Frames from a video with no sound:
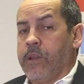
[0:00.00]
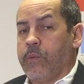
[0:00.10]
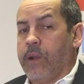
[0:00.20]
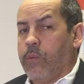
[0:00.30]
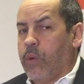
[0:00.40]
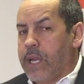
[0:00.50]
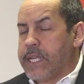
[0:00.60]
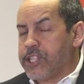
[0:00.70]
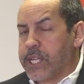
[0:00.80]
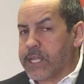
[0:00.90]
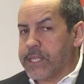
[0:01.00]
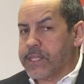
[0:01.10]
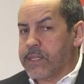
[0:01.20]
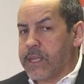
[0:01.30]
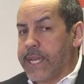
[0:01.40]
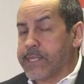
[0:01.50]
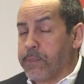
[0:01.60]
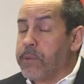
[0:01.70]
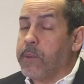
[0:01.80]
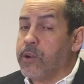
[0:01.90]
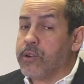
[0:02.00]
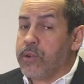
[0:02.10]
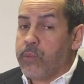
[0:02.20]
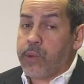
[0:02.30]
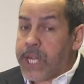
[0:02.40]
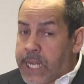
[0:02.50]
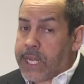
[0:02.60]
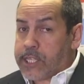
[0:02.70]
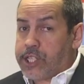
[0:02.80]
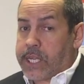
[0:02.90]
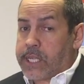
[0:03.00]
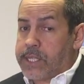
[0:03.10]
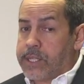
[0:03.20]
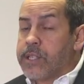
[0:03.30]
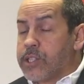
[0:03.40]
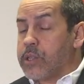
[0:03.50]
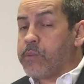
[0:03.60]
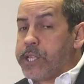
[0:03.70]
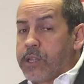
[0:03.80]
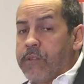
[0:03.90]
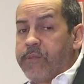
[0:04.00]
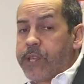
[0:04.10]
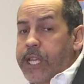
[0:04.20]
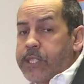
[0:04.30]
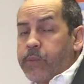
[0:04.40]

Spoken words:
Well, why a checklist? As a promoter, we need a checklist so that we don't forget.